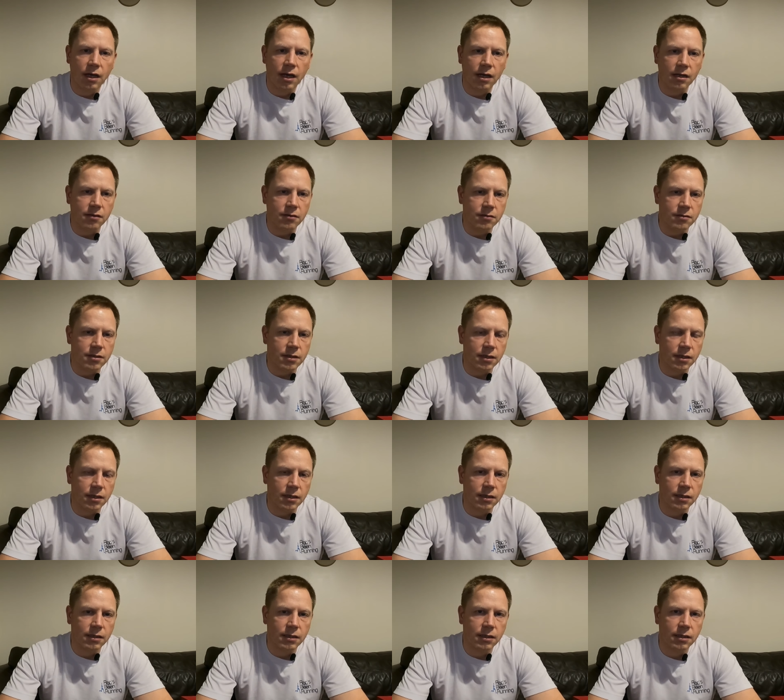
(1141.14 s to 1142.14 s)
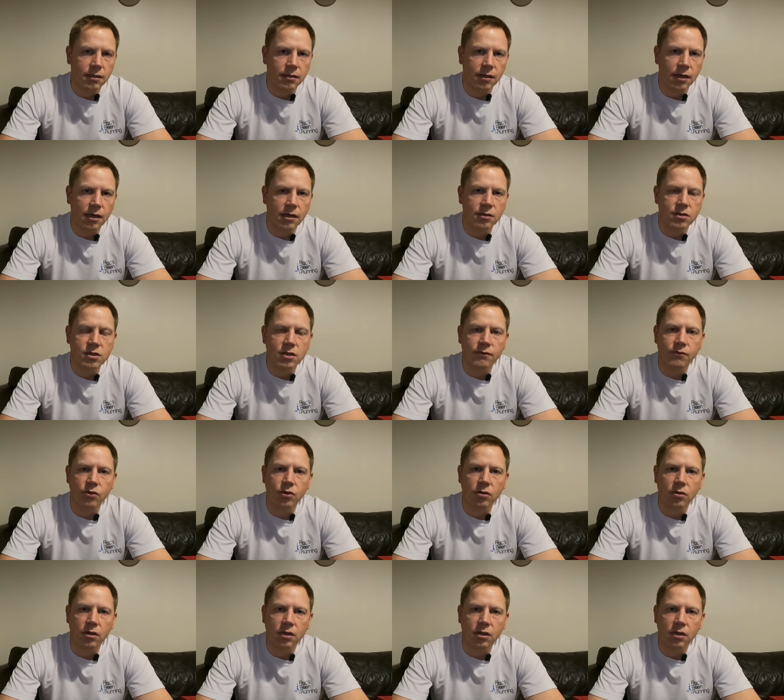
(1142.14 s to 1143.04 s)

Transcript: and uh, yeah, see if you